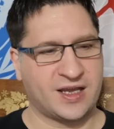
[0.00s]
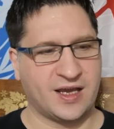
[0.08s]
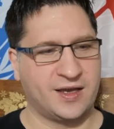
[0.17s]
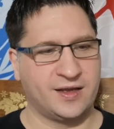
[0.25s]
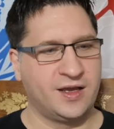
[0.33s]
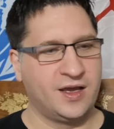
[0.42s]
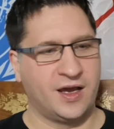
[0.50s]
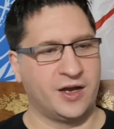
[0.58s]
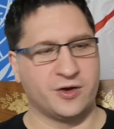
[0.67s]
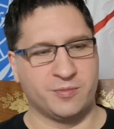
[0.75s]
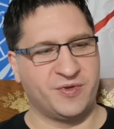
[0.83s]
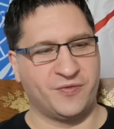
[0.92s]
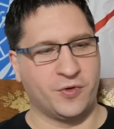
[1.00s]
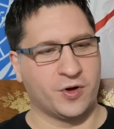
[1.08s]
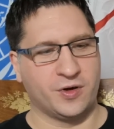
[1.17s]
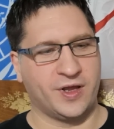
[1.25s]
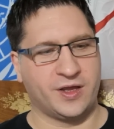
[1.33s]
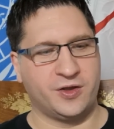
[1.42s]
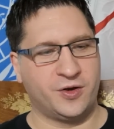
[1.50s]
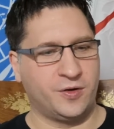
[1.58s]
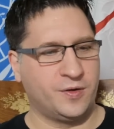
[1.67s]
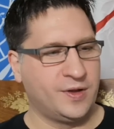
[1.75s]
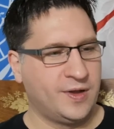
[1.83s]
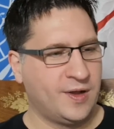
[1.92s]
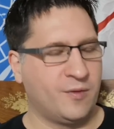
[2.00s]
Like I I heard before, like you know